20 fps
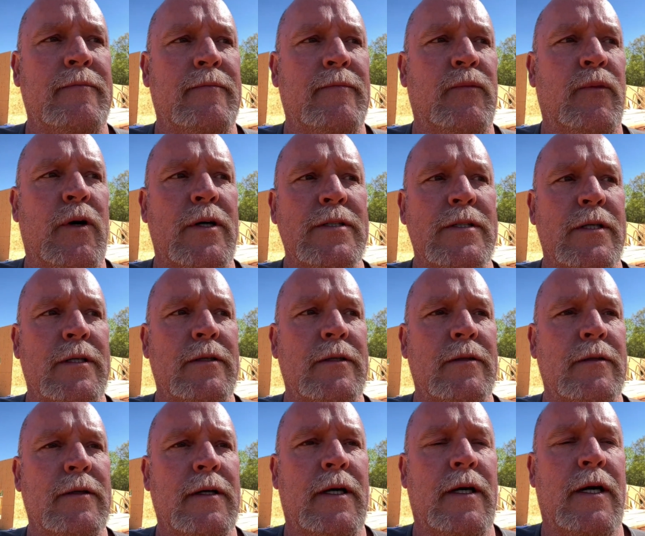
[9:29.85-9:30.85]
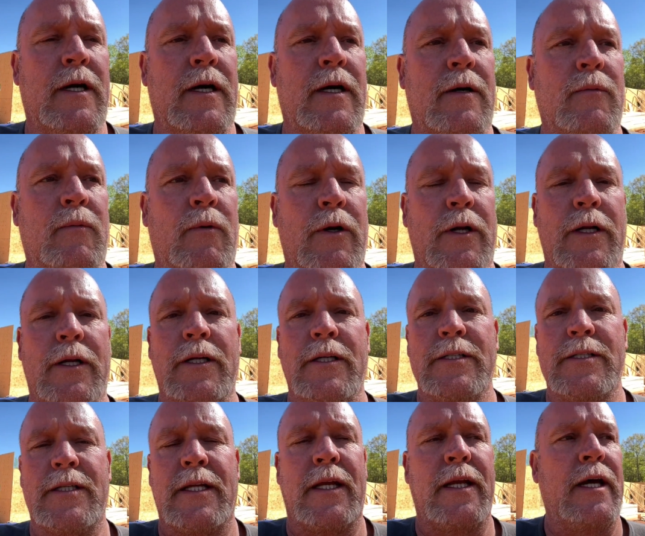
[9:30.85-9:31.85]
wasn't uh, what it
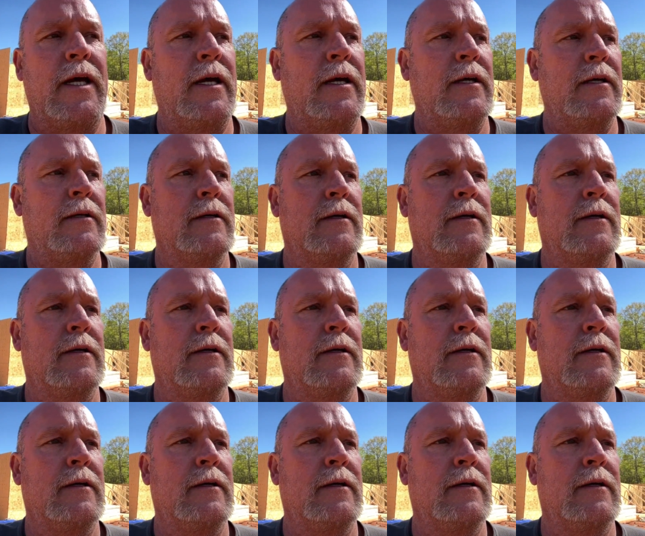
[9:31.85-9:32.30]
is today